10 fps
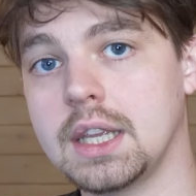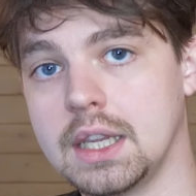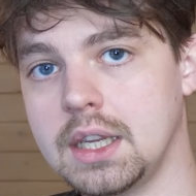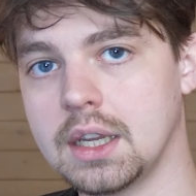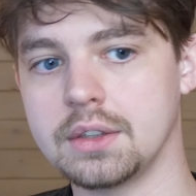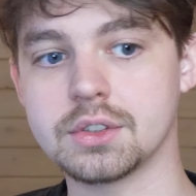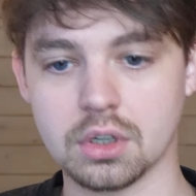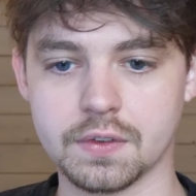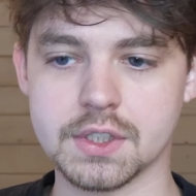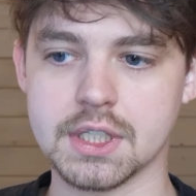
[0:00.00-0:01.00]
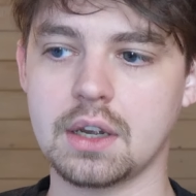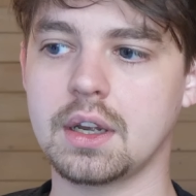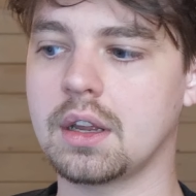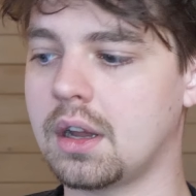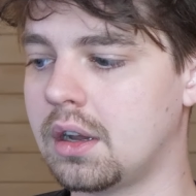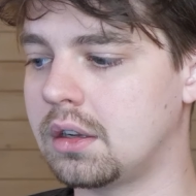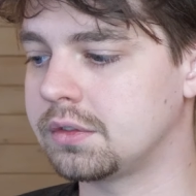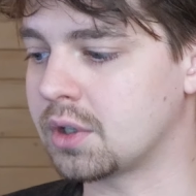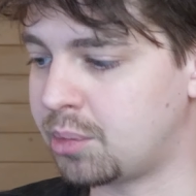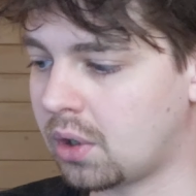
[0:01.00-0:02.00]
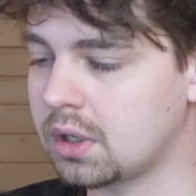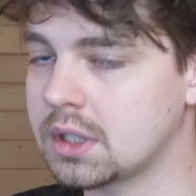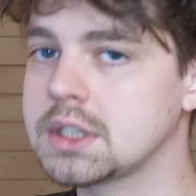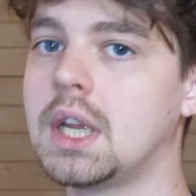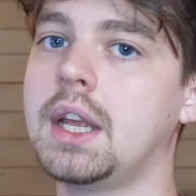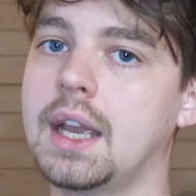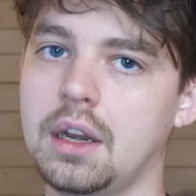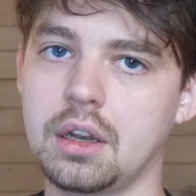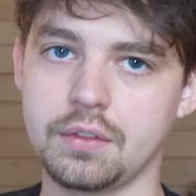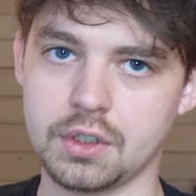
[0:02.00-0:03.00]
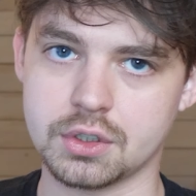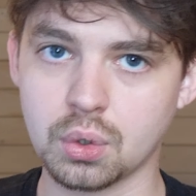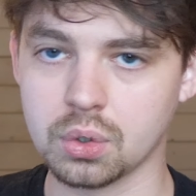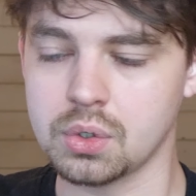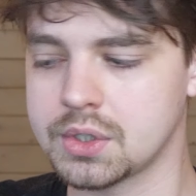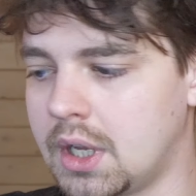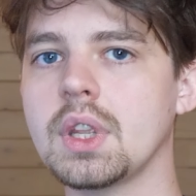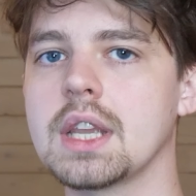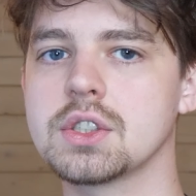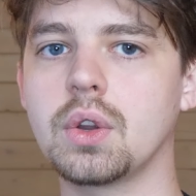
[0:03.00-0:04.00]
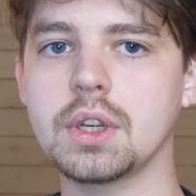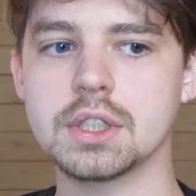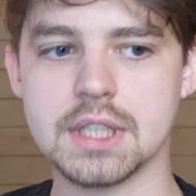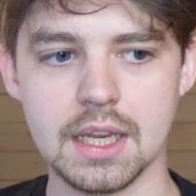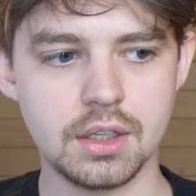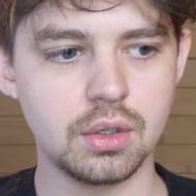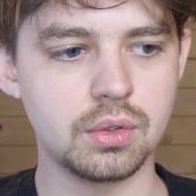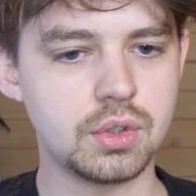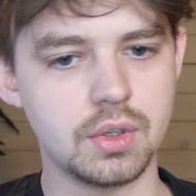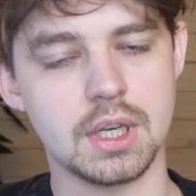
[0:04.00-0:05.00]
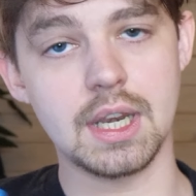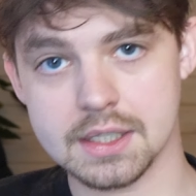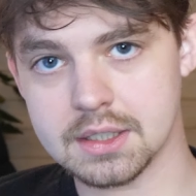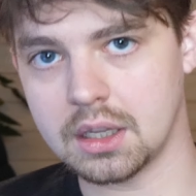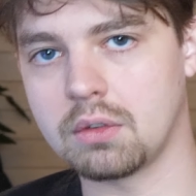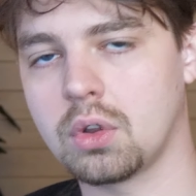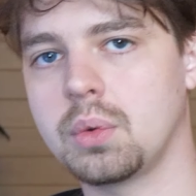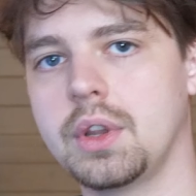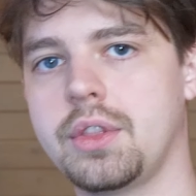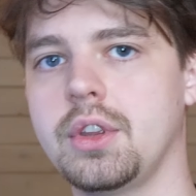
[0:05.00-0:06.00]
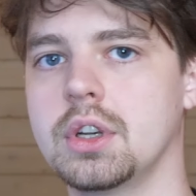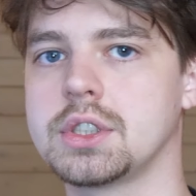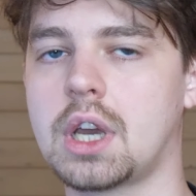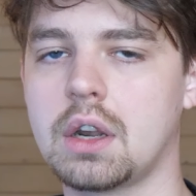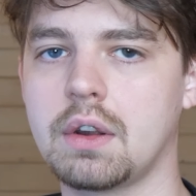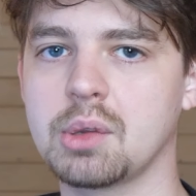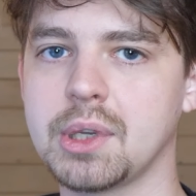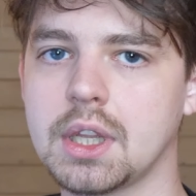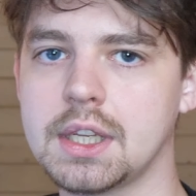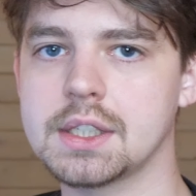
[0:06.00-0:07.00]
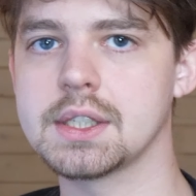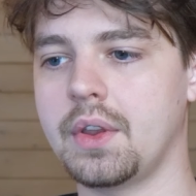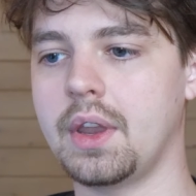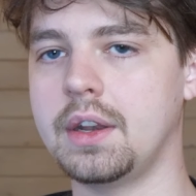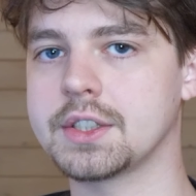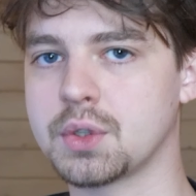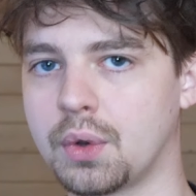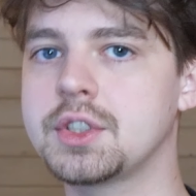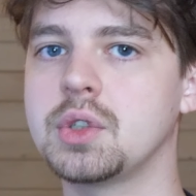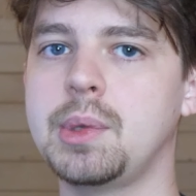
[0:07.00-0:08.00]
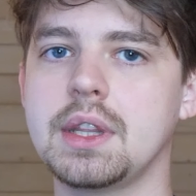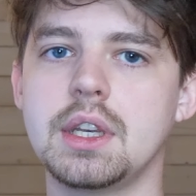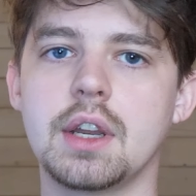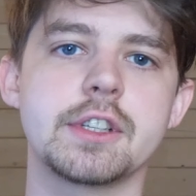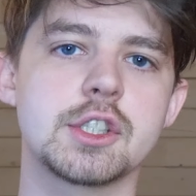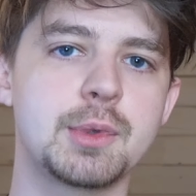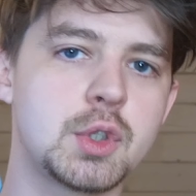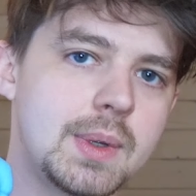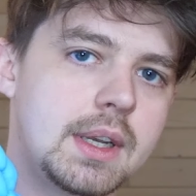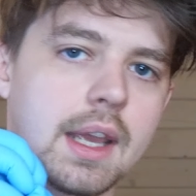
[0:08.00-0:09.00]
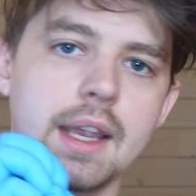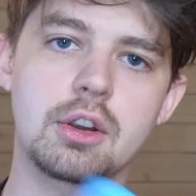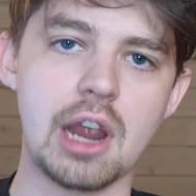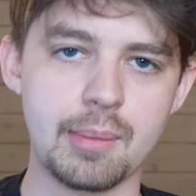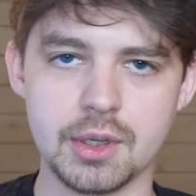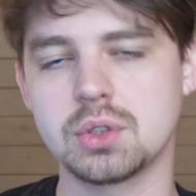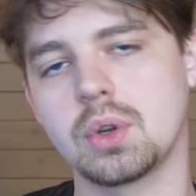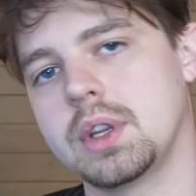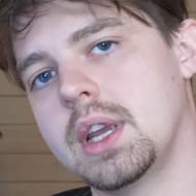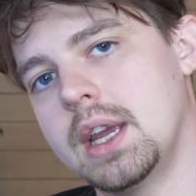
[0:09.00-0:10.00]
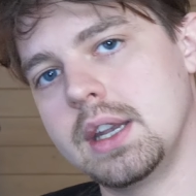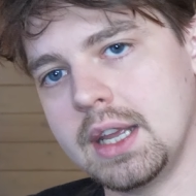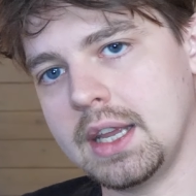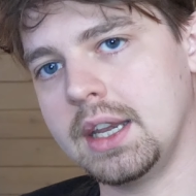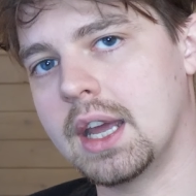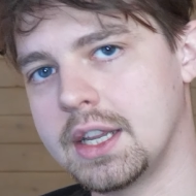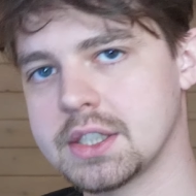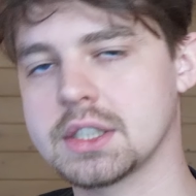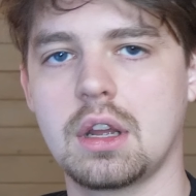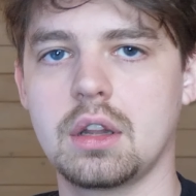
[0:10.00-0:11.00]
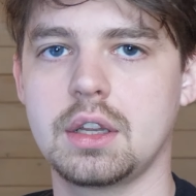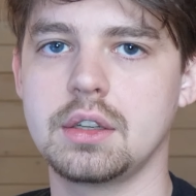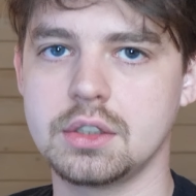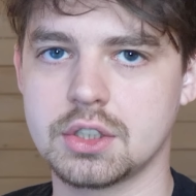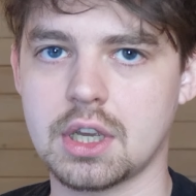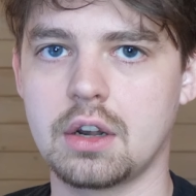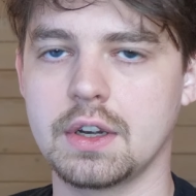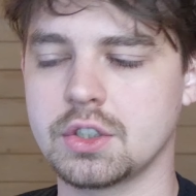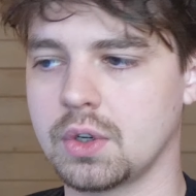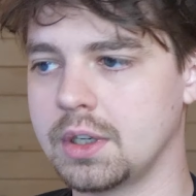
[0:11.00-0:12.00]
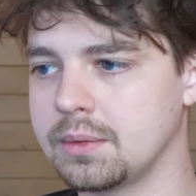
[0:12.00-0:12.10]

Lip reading: heat and surface area of components and of your tools is going to take you to the next level with your soldering abilities, and it's going to be the difference between a crappy joint and a nice solid soldering joint.